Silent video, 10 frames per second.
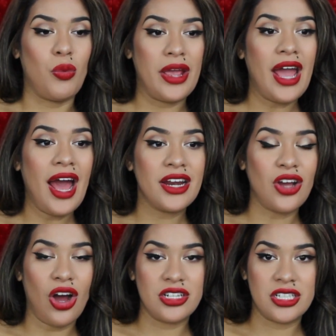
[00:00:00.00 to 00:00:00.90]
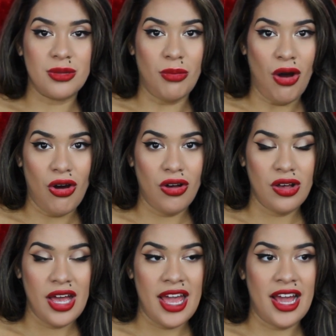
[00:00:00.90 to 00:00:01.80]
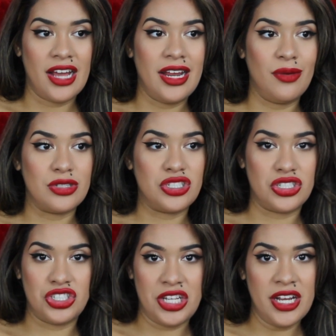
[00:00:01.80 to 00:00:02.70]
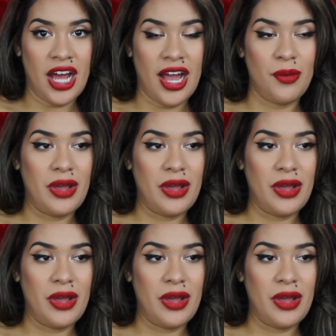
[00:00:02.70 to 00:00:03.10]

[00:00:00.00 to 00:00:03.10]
we had gone to the mall, and it was just she and I.